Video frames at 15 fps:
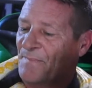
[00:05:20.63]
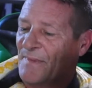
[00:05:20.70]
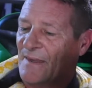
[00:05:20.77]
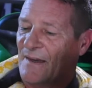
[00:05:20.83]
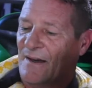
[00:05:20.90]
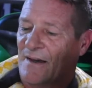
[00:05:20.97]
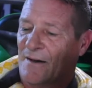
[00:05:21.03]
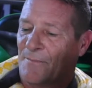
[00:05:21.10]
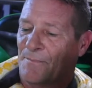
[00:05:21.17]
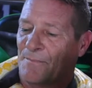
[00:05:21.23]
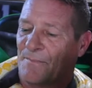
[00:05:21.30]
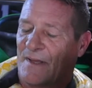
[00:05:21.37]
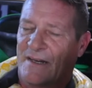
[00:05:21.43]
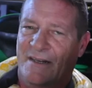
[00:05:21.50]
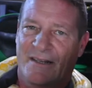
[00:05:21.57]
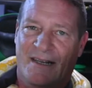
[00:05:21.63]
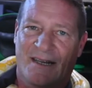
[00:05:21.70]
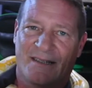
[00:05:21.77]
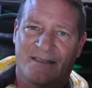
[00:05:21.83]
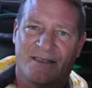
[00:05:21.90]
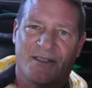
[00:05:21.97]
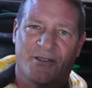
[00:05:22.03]
um, of you
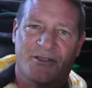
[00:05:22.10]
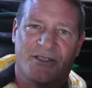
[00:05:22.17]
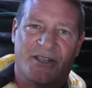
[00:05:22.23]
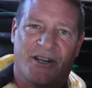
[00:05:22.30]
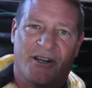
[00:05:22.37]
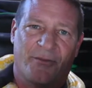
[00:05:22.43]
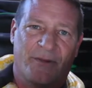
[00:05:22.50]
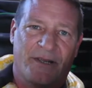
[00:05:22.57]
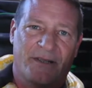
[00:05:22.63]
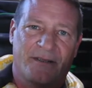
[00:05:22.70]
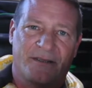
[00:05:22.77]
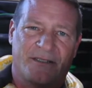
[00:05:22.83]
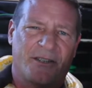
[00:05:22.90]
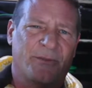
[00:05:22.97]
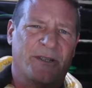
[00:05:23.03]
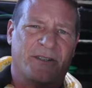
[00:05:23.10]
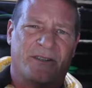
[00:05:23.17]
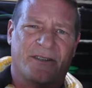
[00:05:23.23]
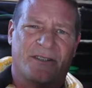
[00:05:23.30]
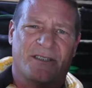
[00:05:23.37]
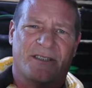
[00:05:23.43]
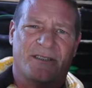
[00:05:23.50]
guys that know Jeremy, Jeremy
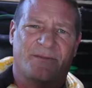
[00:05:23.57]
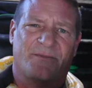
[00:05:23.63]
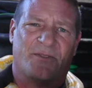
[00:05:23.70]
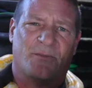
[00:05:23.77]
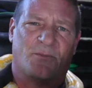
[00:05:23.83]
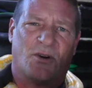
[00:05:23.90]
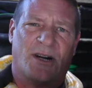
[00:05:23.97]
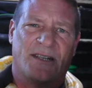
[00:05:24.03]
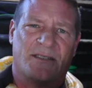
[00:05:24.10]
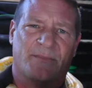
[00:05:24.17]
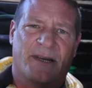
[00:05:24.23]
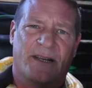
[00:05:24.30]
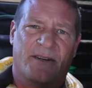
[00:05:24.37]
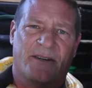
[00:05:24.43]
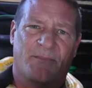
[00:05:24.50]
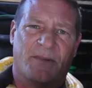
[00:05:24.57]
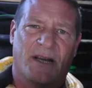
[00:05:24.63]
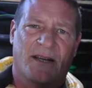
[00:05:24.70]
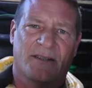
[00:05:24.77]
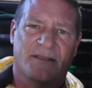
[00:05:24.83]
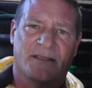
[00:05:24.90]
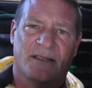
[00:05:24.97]
Turgeon from Brassman
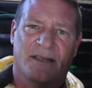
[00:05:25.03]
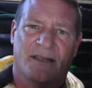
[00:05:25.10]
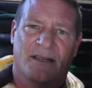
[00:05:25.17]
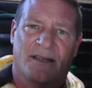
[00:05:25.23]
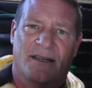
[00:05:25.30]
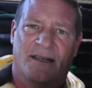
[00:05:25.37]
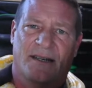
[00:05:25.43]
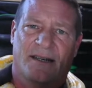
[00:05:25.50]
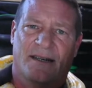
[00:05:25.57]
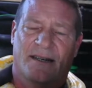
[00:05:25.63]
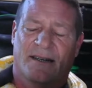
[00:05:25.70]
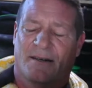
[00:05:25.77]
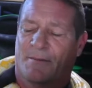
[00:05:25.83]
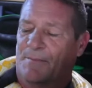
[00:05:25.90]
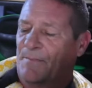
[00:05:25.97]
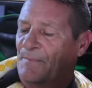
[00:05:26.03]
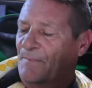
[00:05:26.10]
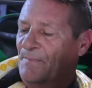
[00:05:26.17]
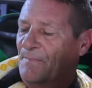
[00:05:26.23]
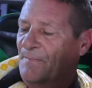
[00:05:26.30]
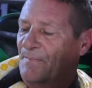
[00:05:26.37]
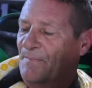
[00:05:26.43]
Reptiles, um,
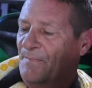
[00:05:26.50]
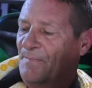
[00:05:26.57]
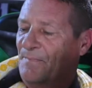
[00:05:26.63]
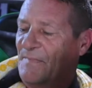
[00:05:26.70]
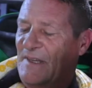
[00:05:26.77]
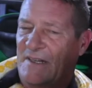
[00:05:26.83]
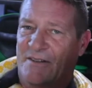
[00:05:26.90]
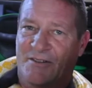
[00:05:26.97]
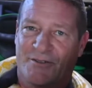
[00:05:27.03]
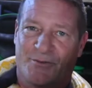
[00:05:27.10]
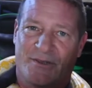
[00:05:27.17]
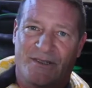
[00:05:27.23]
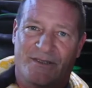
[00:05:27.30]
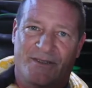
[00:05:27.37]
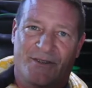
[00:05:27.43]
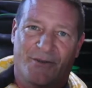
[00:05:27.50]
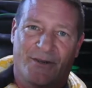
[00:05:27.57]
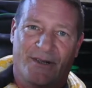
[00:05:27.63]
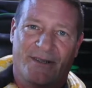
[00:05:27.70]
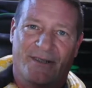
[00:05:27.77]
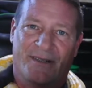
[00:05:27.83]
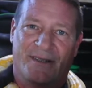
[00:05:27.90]
he knows what he's
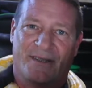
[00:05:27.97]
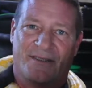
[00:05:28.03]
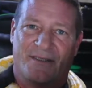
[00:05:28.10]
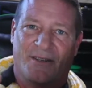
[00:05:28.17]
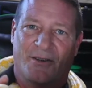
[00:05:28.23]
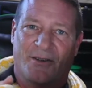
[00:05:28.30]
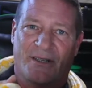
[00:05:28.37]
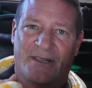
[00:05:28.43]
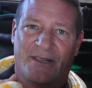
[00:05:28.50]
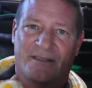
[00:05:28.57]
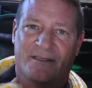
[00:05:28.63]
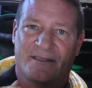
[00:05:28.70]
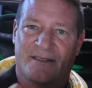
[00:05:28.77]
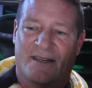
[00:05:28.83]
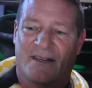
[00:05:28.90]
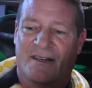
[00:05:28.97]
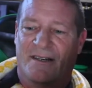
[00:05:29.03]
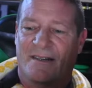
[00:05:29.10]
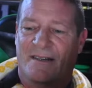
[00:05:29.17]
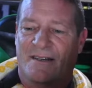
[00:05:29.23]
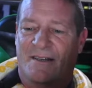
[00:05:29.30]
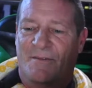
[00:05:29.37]
doing. So he is, uh,
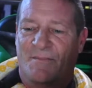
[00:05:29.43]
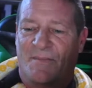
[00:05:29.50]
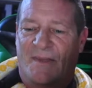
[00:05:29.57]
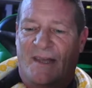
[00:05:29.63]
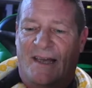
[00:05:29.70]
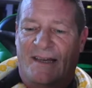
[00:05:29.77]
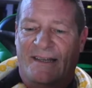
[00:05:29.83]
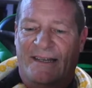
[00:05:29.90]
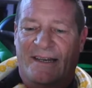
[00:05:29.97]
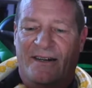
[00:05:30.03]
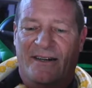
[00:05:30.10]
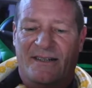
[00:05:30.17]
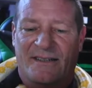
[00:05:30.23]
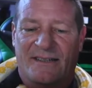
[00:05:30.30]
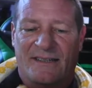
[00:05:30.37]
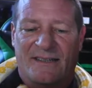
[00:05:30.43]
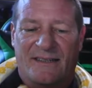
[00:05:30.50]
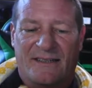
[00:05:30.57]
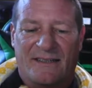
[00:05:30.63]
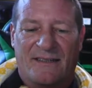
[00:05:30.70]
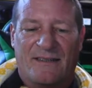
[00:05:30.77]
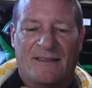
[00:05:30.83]
I
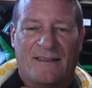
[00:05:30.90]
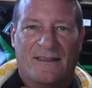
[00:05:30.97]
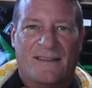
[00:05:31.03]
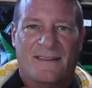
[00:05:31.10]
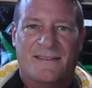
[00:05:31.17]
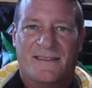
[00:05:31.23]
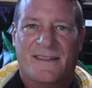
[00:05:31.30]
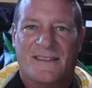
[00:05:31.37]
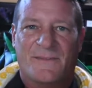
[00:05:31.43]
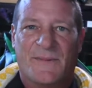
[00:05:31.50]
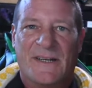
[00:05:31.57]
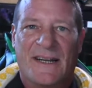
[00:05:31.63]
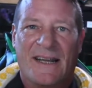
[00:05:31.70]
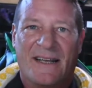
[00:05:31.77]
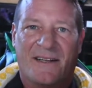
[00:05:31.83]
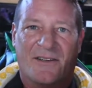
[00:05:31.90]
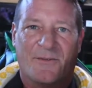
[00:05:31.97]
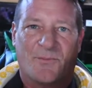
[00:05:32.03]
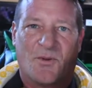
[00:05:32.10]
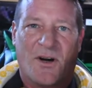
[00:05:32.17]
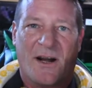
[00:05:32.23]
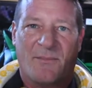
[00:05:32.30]
guarantee the snake's been
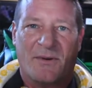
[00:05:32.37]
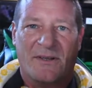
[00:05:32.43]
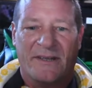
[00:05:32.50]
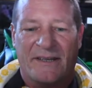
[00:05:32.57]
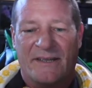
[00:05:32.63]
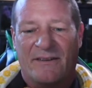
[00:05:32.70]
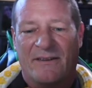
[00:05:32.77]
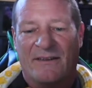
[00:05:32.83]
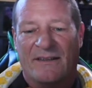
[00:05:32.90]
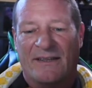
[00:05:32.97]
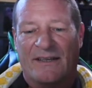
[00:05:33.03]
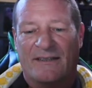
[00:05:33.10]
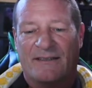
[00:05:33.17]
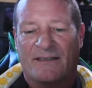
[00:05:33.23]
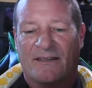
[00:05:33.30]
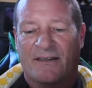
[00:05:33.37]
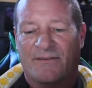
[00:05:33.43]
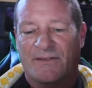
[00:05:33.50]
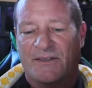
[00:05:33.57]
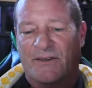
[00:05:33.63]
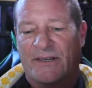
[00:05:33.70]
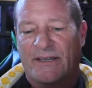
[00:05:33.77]
handled properly and all of that stuff.
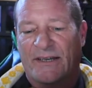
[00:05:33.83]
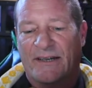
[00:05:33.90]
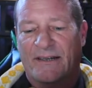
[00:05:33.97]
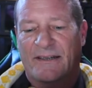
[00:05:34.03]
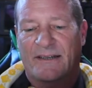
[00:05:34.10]
So he uh,